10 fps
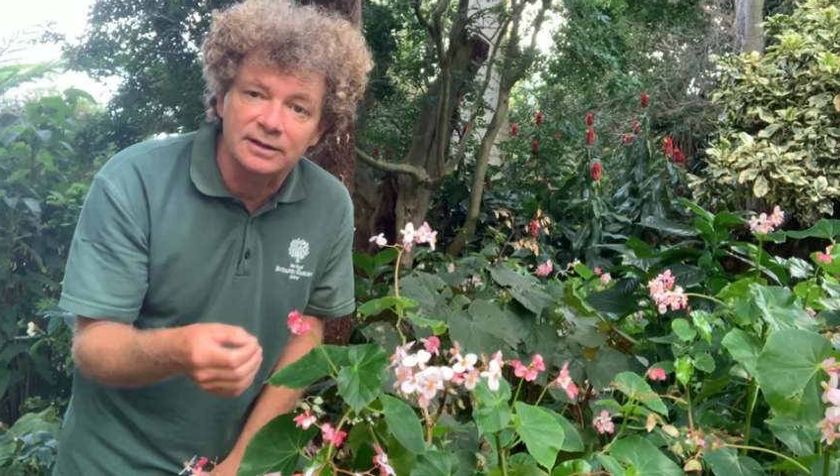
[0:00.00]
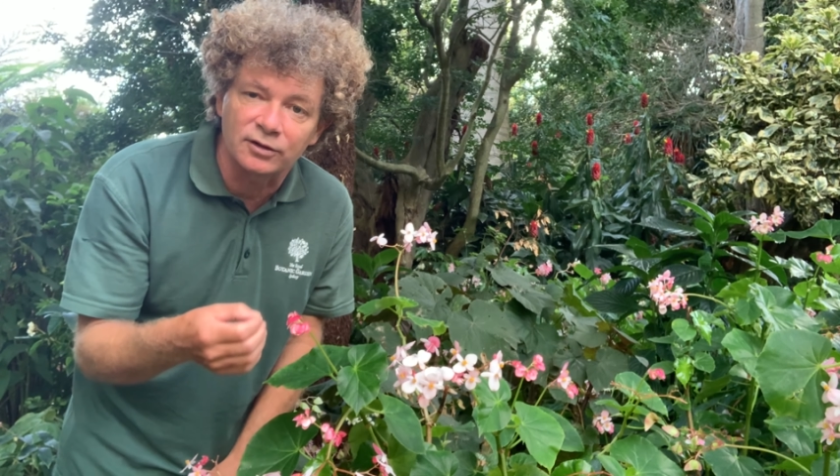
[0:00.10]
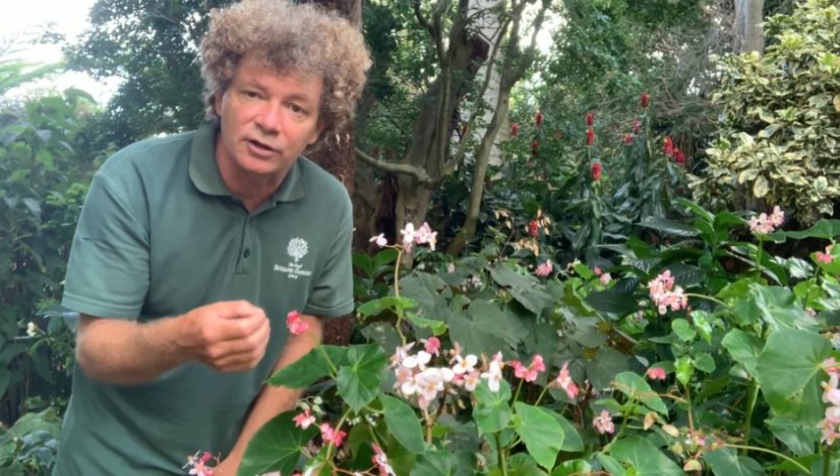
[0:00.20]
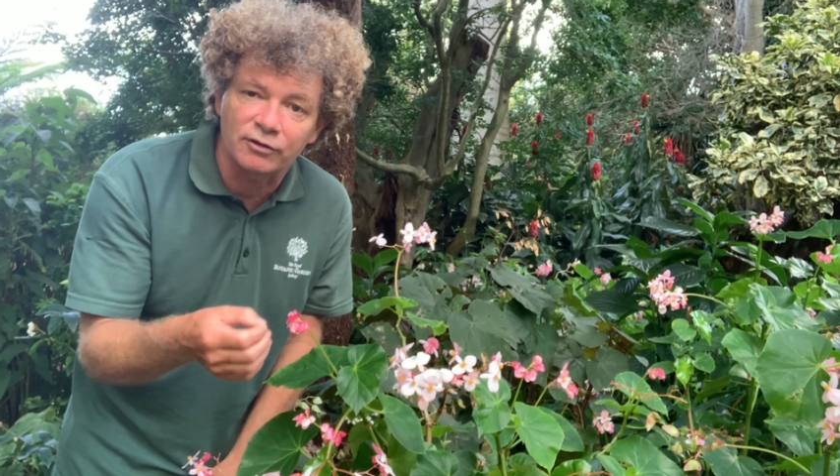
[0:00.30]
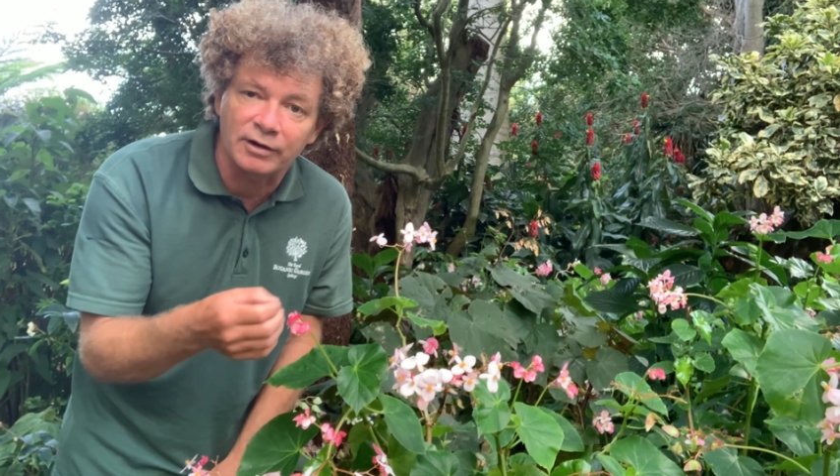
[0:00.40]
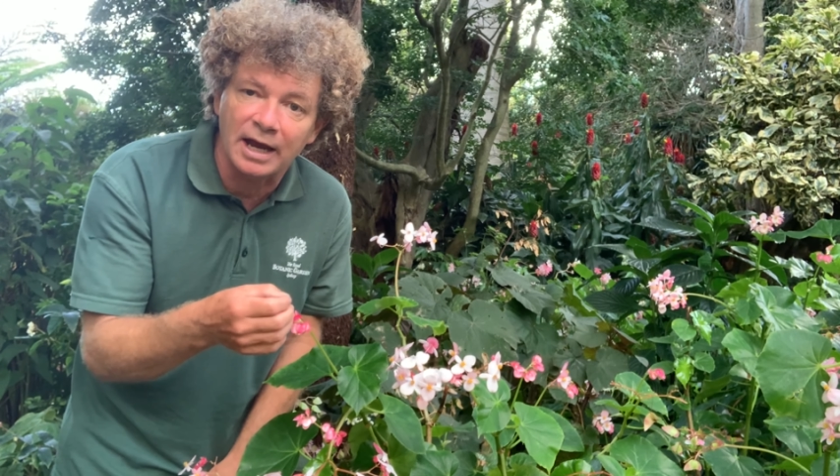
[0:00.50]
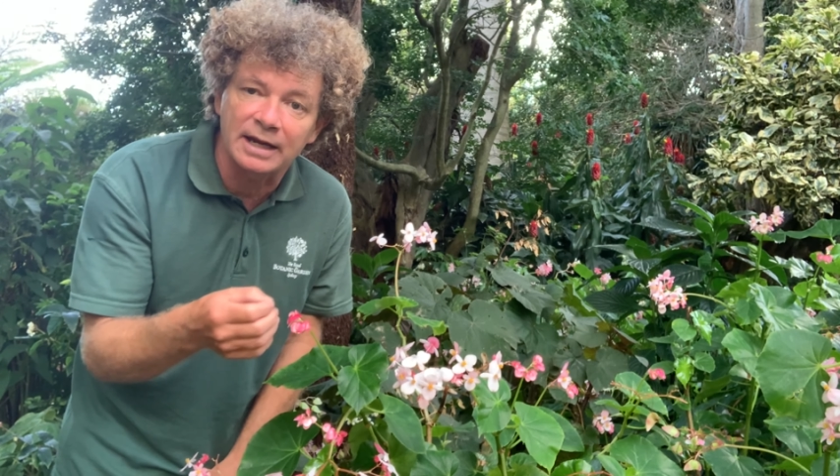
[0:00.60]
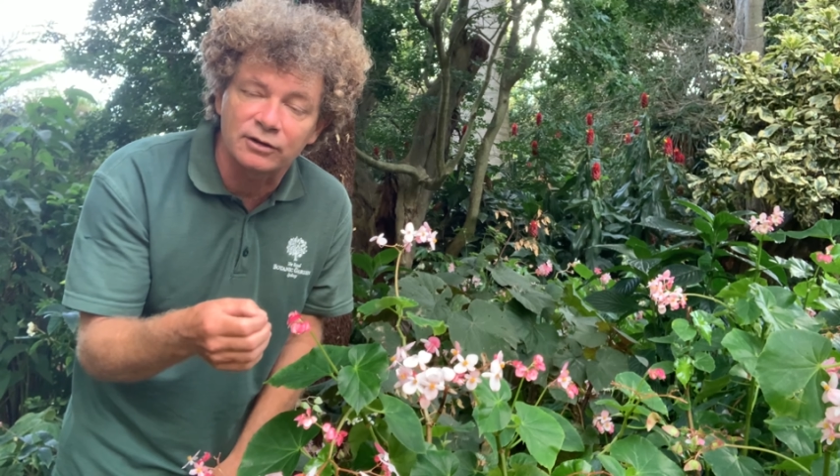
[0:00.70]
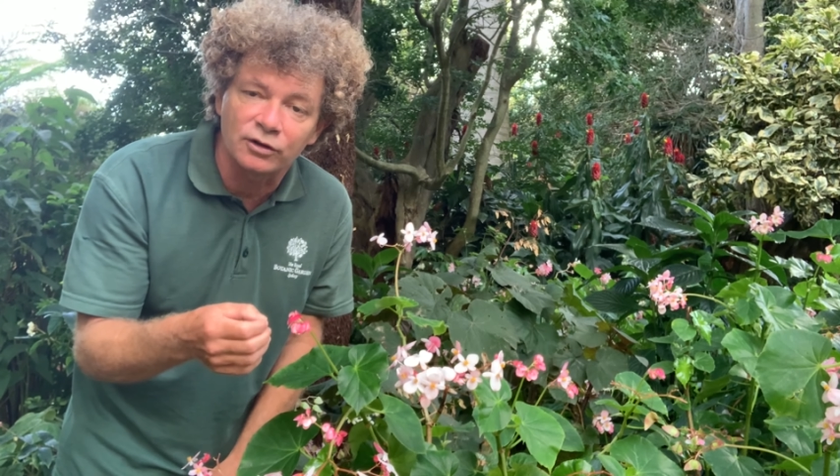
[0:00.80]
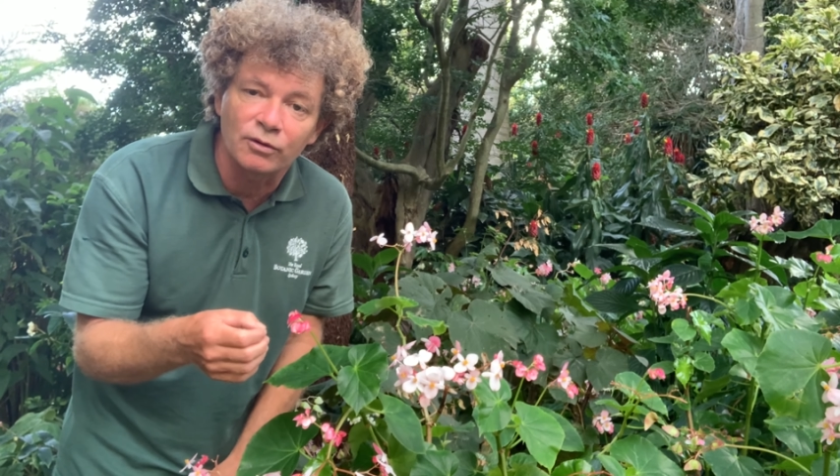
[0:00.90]
to
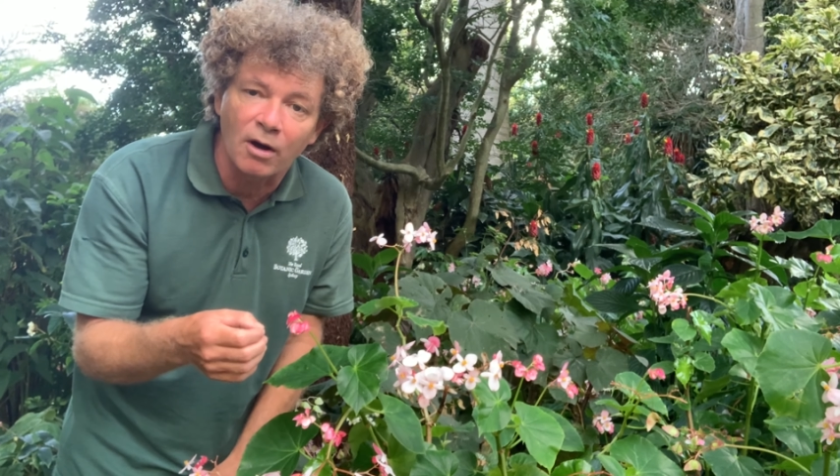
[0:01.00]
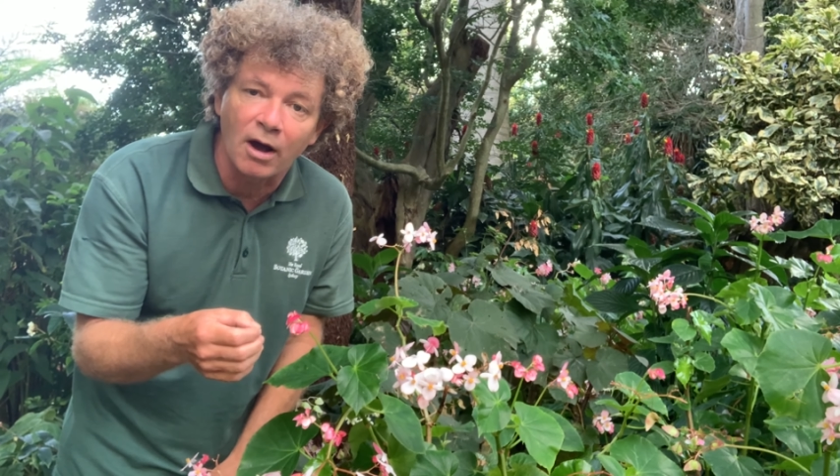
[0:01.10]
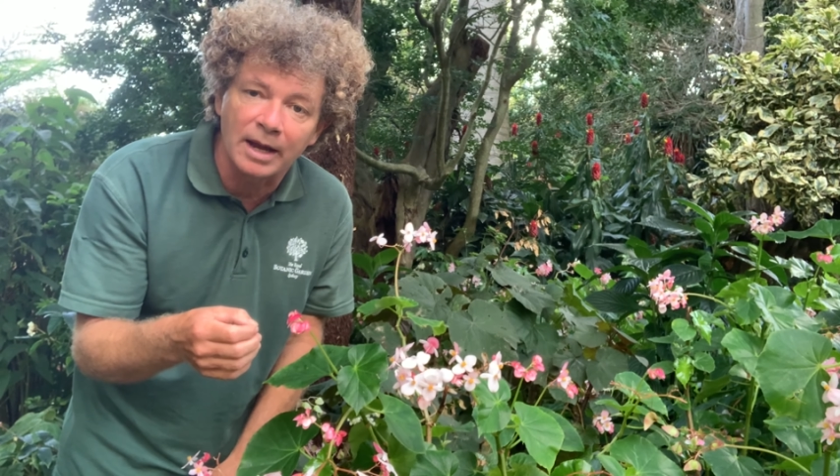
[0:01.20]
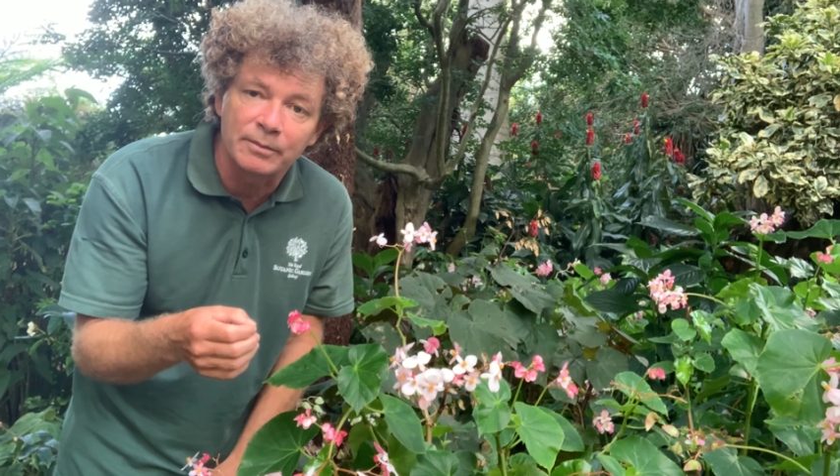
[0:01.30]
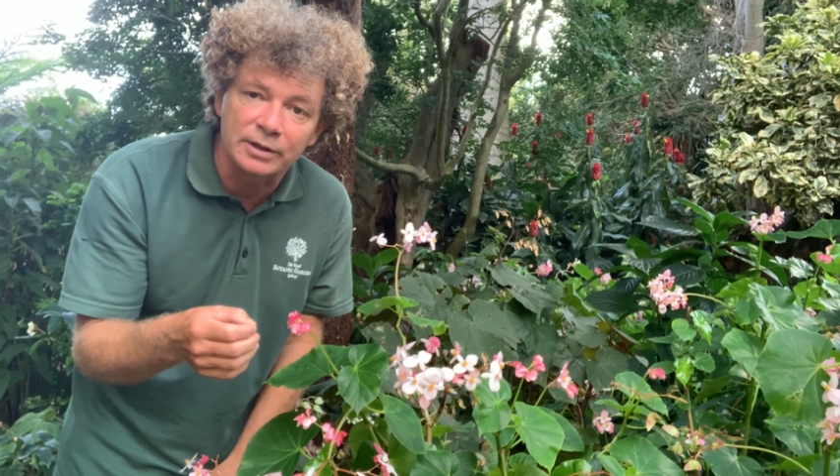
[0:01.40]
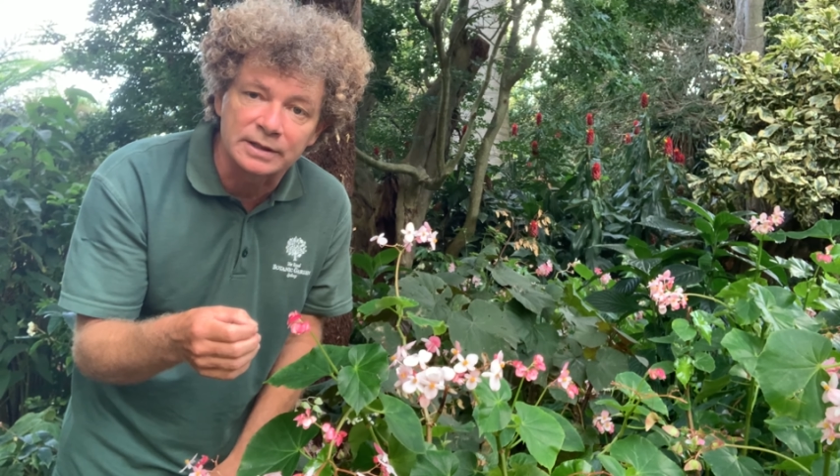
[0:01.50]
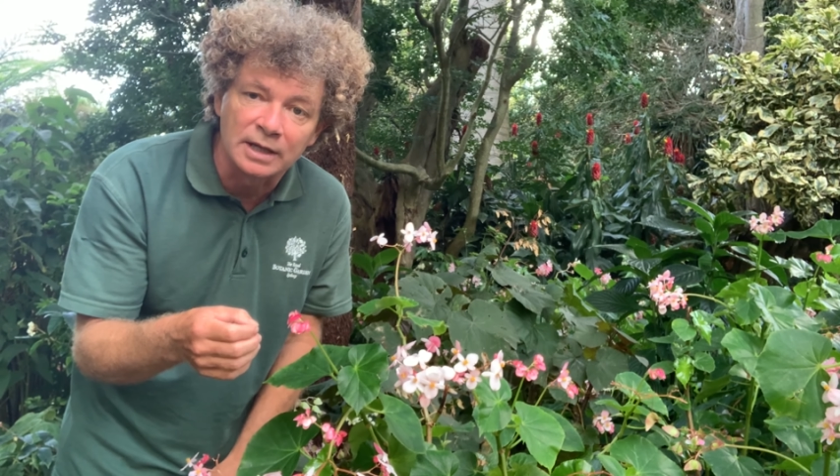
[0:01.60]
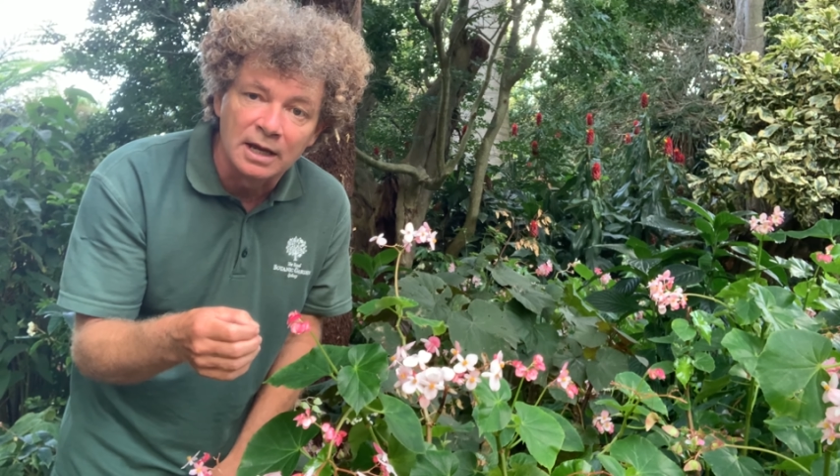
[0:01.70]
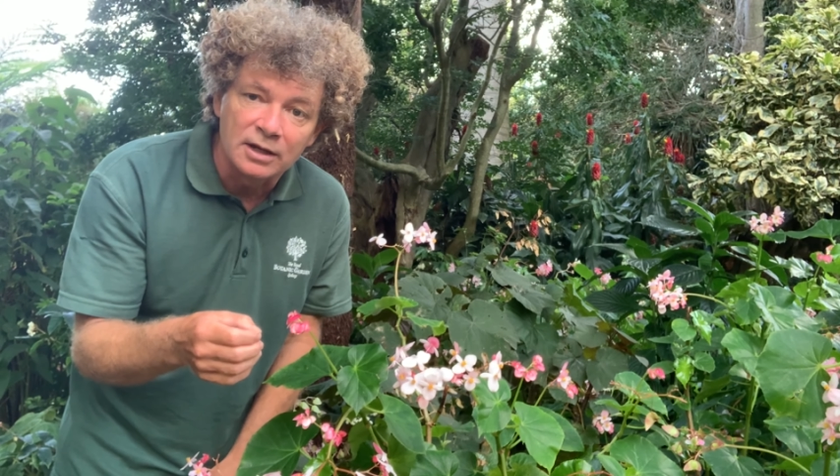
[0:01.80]
create new hybrids.